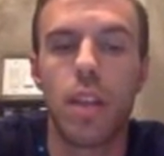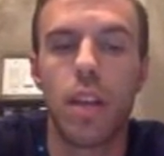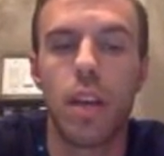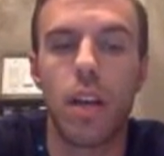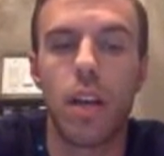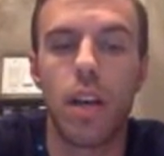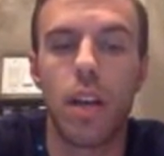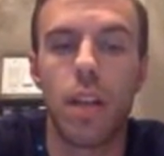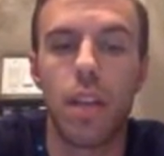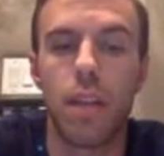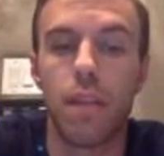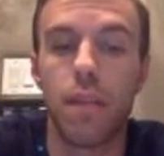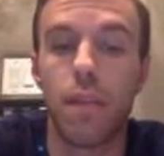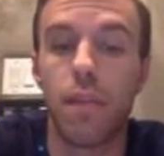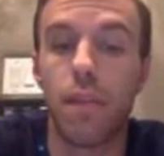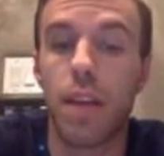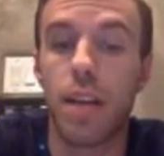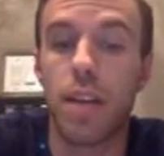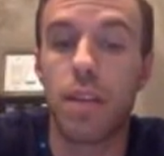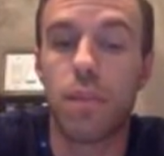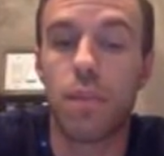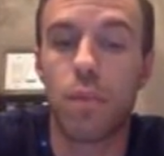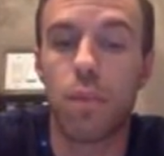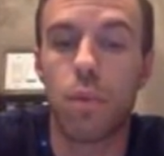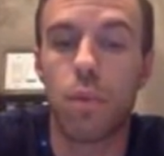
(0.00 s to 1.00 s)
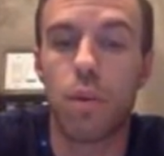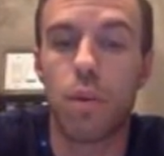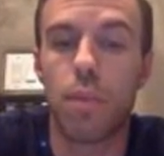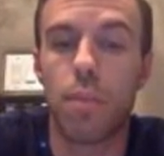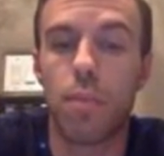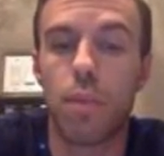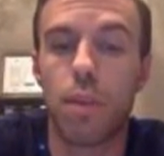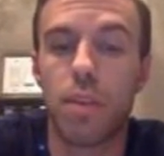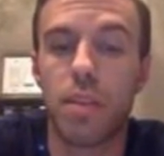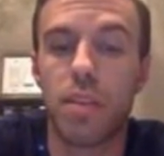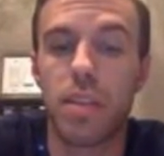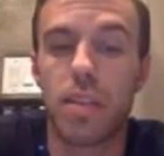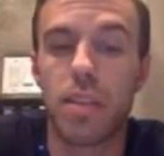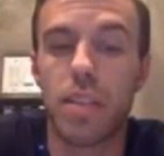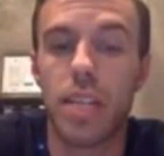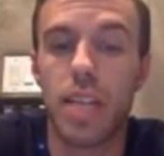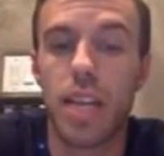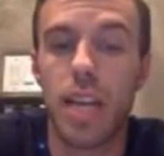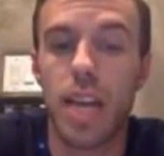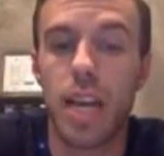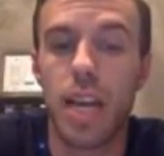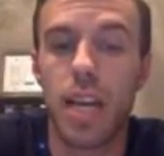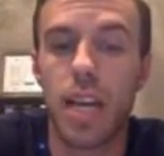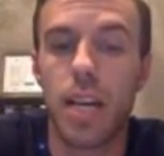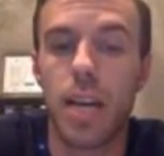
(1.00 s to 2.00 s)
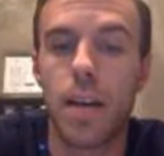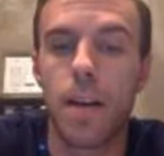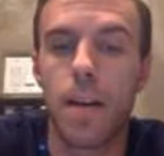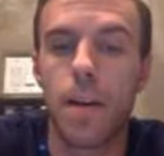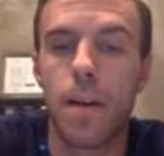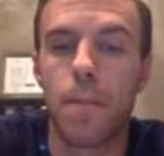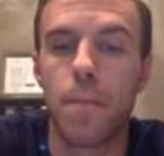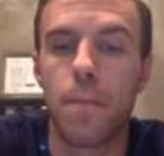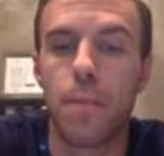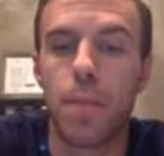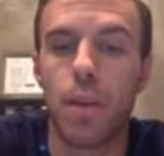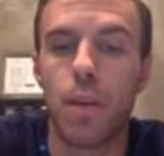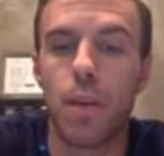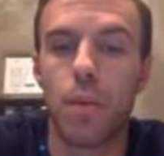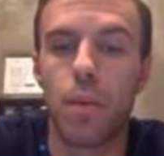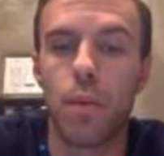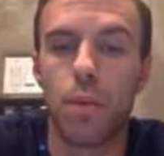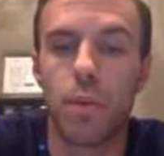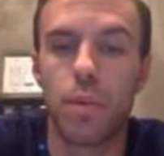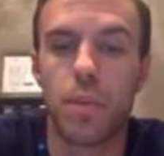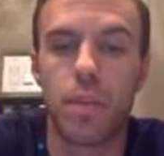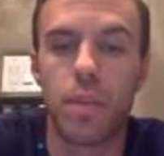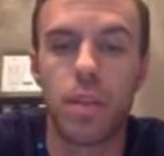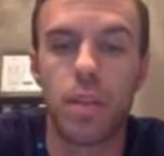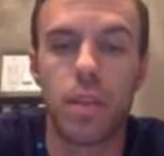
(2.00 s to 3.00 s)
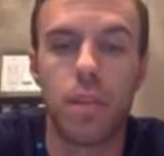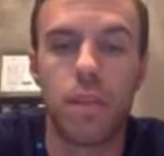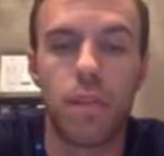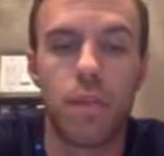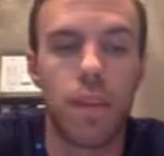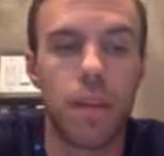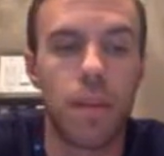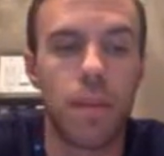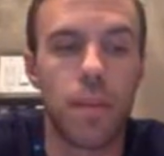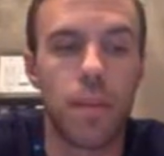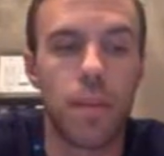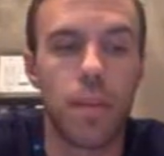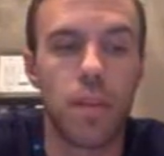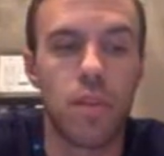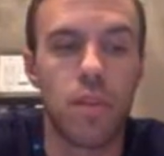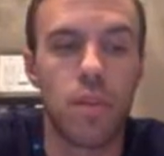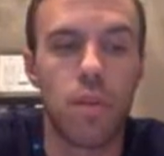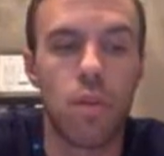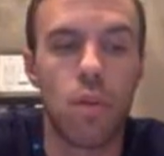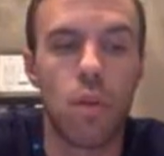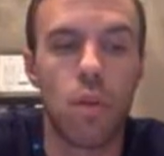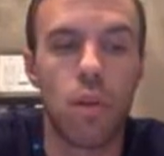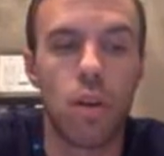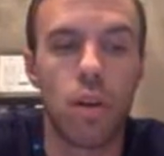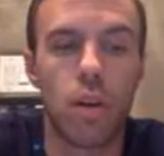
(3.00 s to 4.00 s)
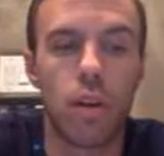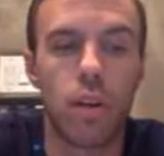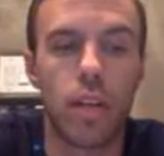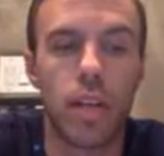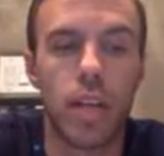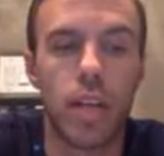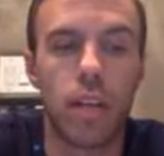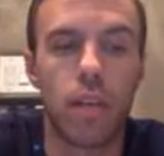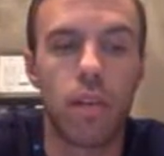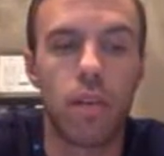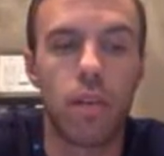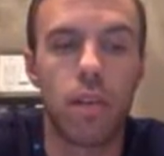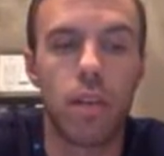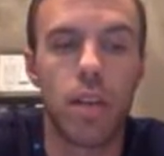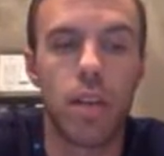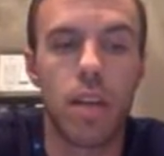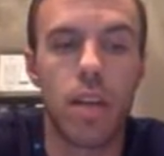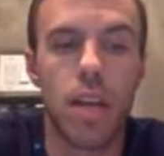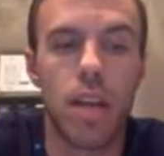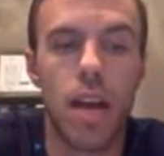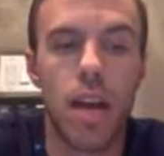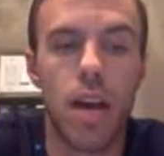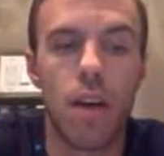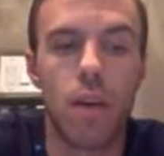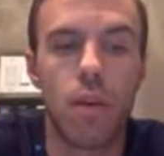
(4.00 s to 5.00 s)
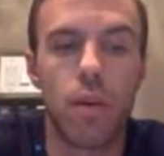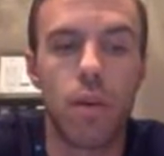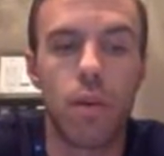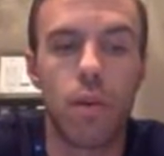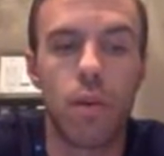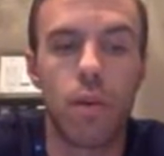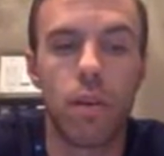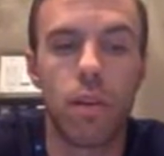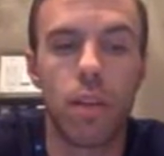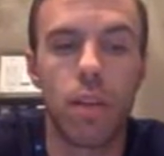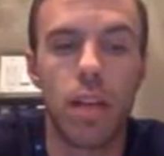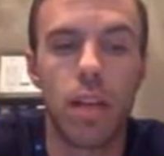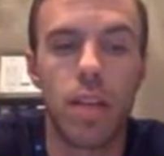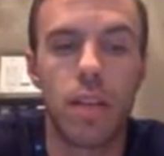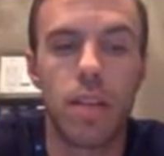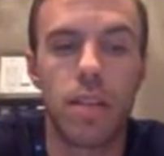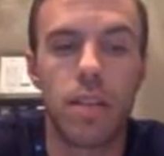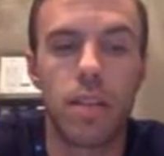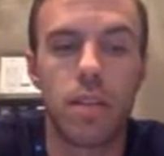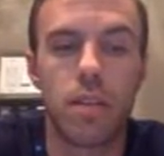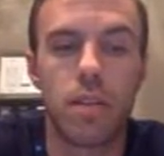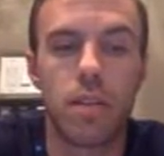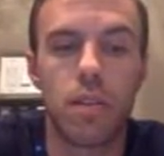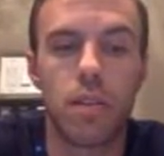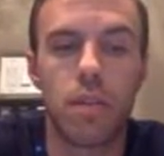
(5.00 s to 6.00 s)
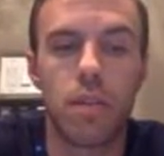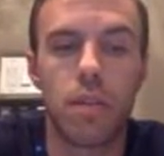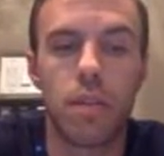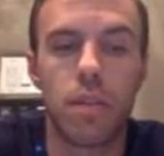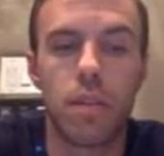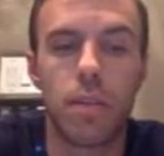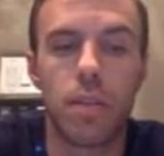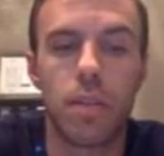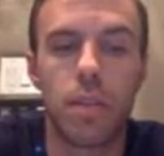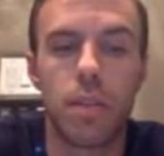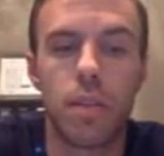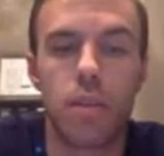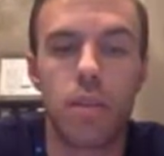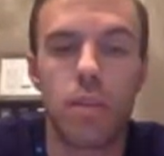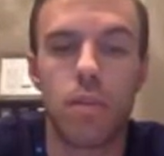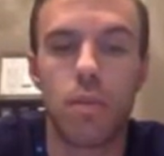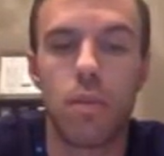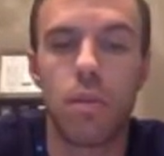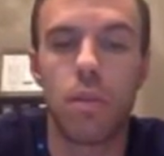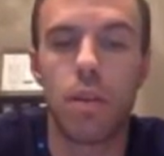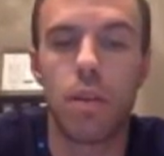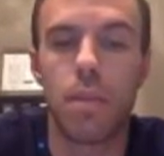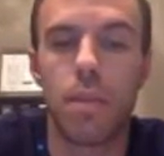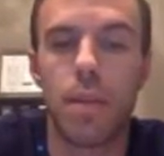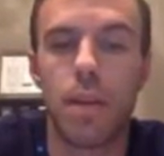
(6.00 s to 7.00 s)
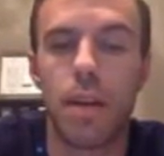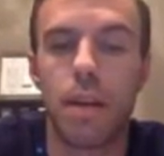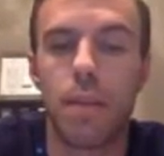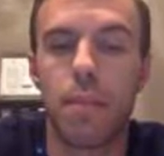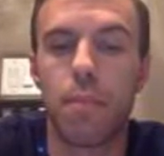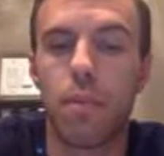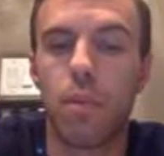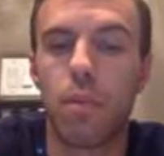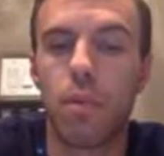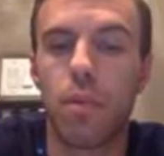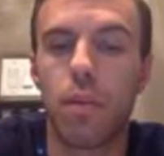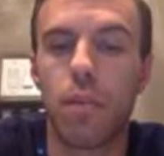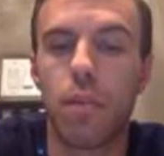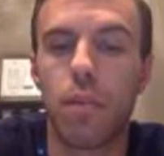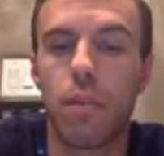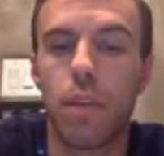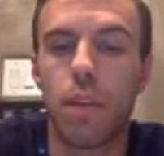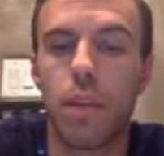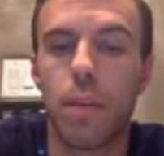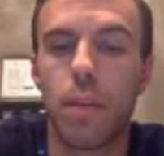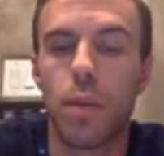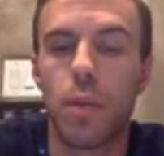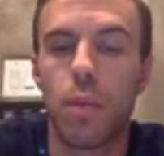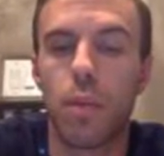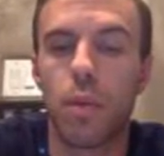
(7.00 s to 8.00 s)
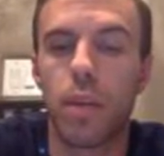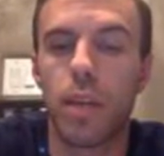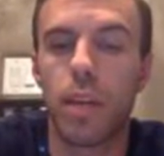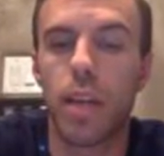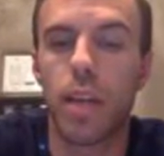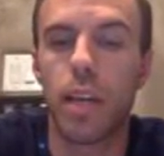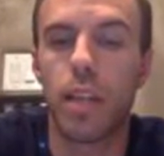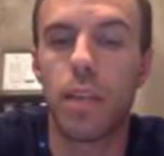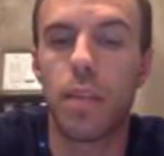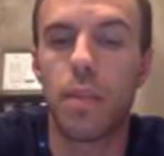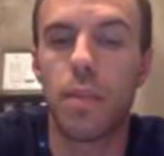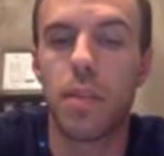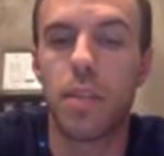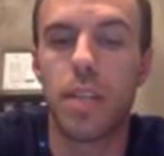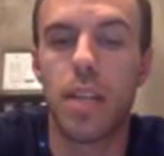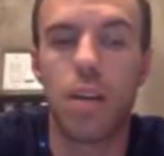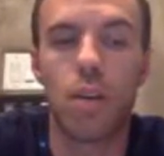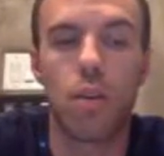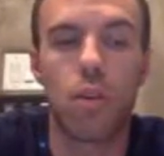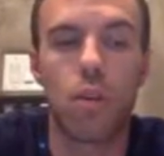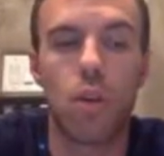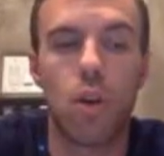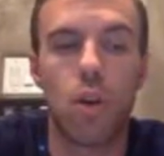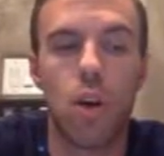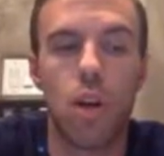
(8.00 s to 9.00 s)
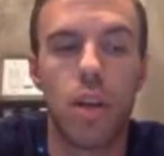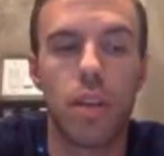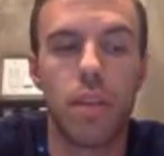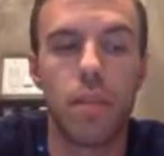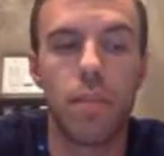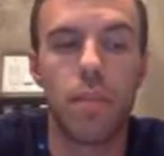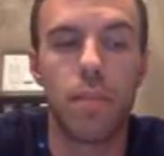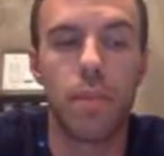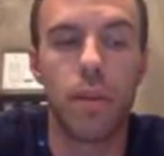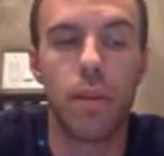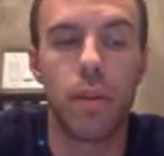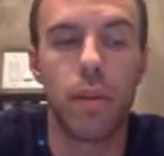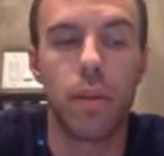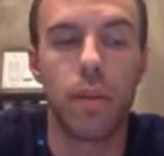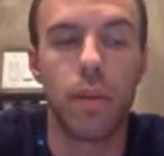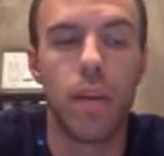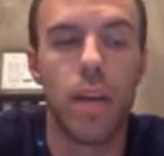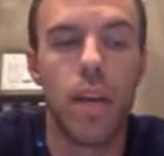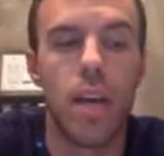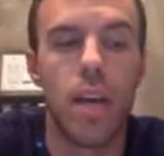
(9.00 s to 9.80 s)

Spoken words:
Then fast forward to present day. We will see the family is no longer together, and now we realize this is going to be a story about a broken family where Caleb is now caught in the middle.